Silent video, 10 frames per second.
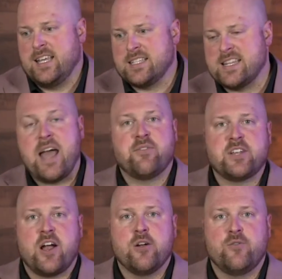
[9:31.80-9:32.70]
an
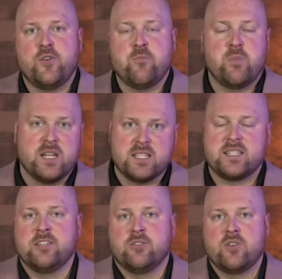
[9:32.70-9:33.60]
avatar of you, but it's
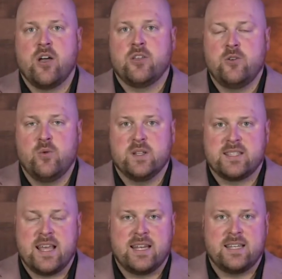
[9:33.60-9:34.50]
still not you. It's
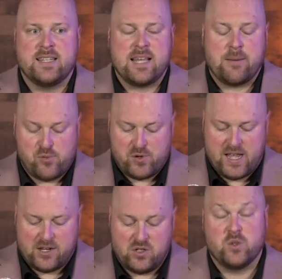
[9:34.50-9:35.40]
that
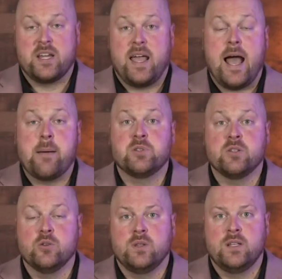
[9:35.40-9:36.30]
protection, which I
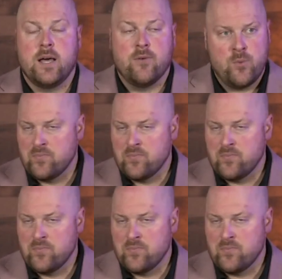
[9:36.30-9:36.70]
absolutely love.